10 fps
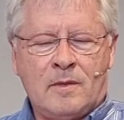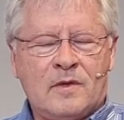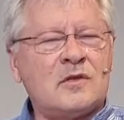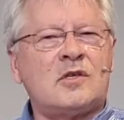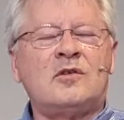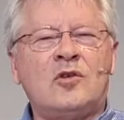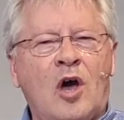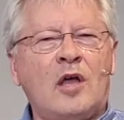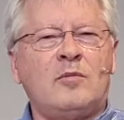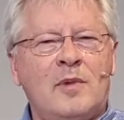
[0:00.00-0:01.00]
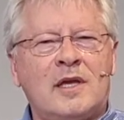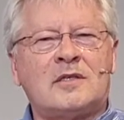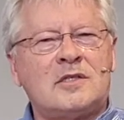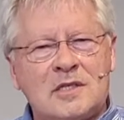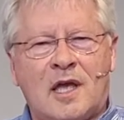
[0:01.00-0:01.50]
does it not make
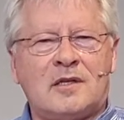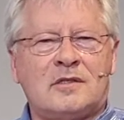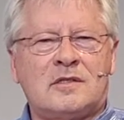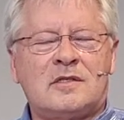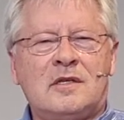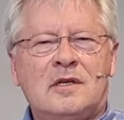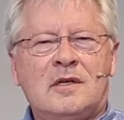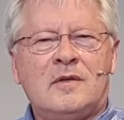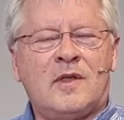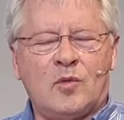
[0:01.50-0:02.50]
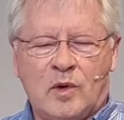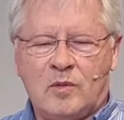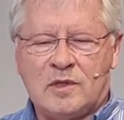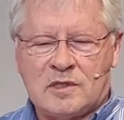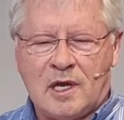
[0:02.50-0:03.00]
sense that we
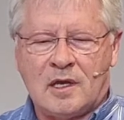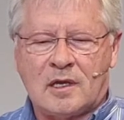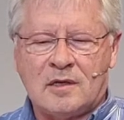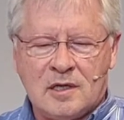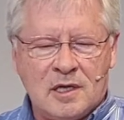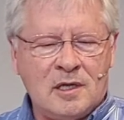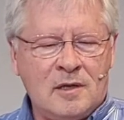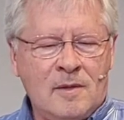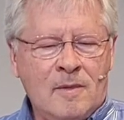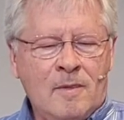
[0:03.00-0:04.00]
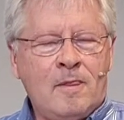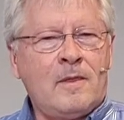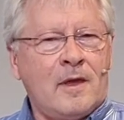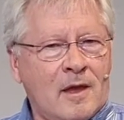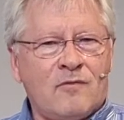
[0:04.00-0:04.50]
would take a knee
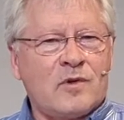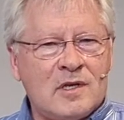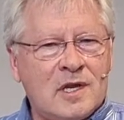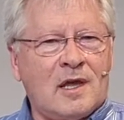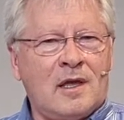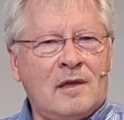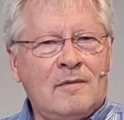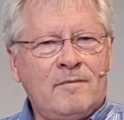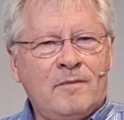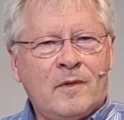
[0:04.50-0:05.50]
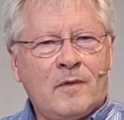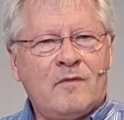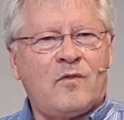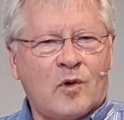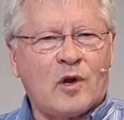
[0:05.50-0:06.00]
every day
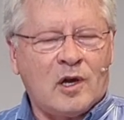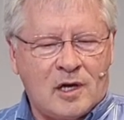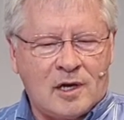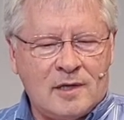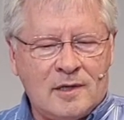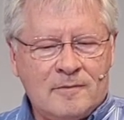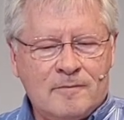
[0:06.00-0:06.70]
for God?